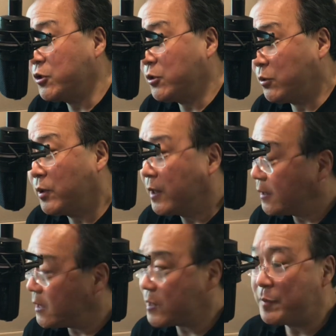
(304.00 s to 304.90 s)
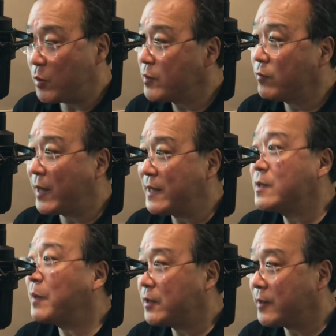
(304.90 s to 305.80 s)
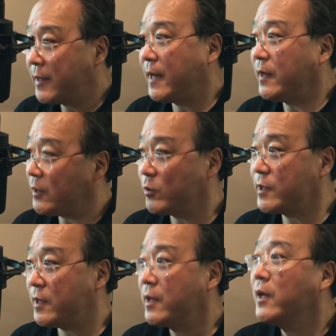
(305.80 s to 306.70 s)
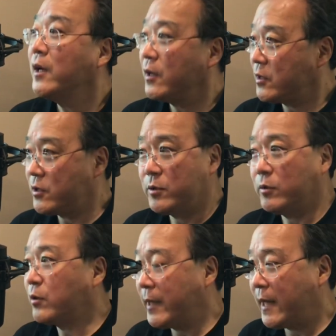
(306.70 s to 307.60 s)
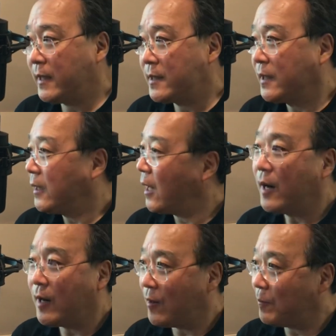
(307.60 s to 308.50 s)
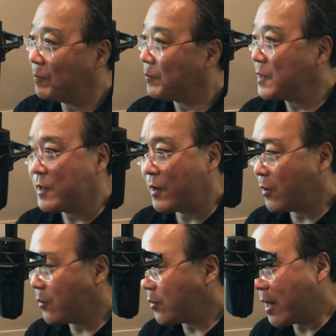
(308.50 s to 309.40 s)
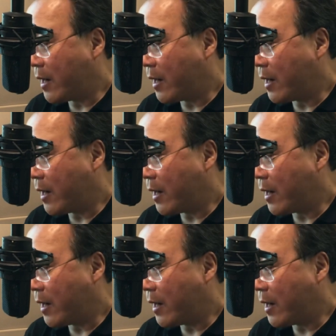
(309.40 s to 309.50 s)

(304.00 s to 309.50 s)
to dispose of waste, but to then use it to create, you know,